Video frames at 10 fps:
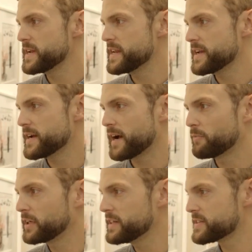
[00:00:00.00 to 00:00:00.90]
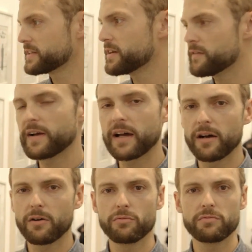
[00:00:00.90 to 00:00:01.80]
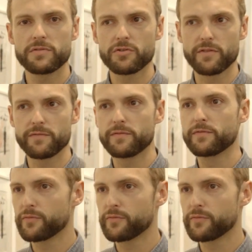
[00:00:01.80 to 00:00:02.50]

media. I really just love how sort of